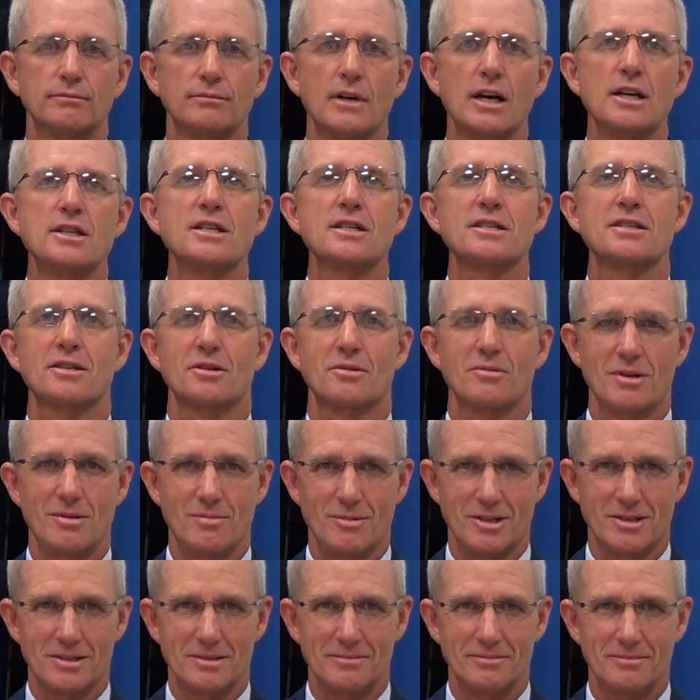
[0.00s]
a
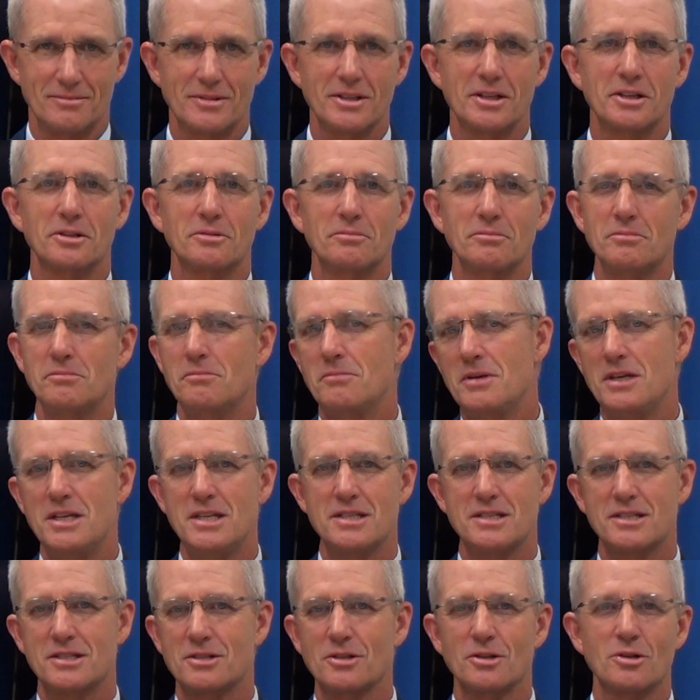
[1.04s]
disagreement that
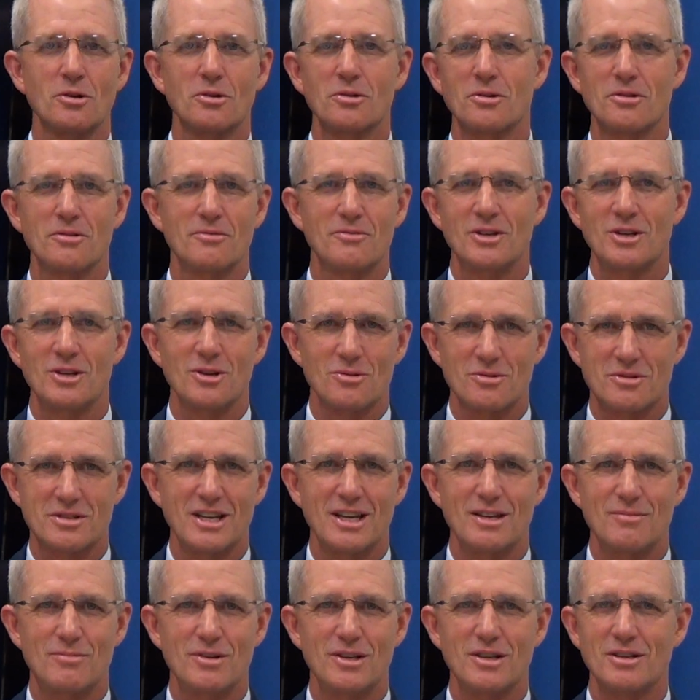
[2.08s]
needs to go to the
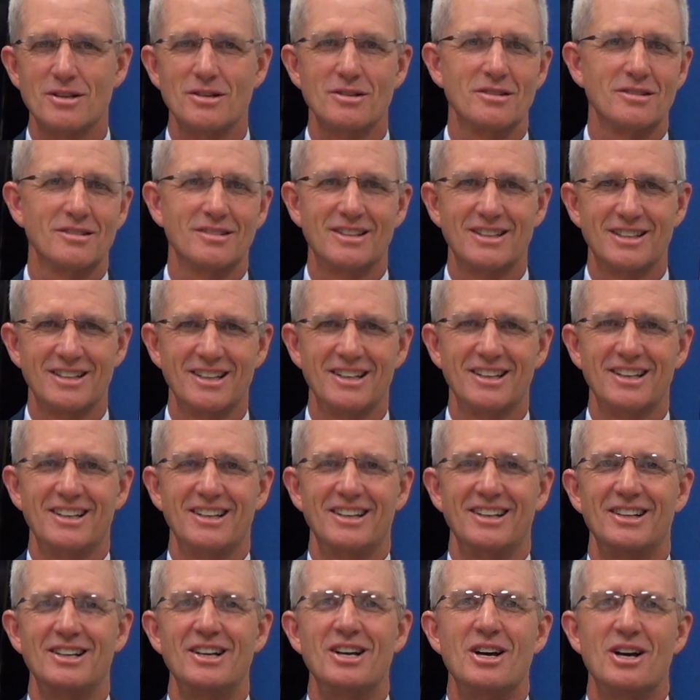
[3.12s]
videotaping
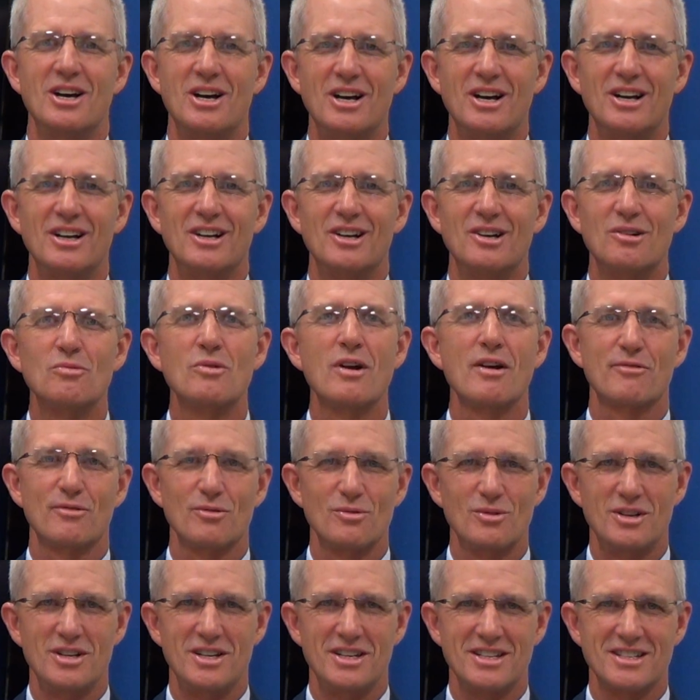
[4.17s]

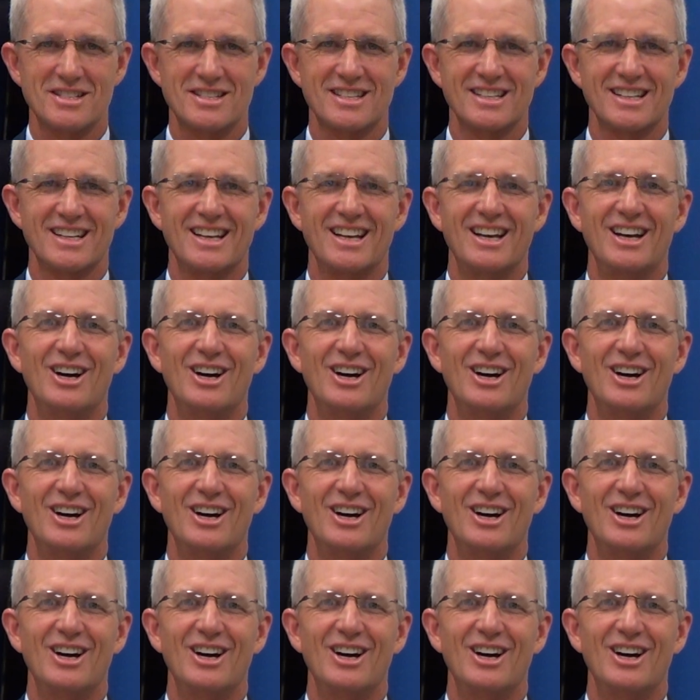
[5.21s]
referees,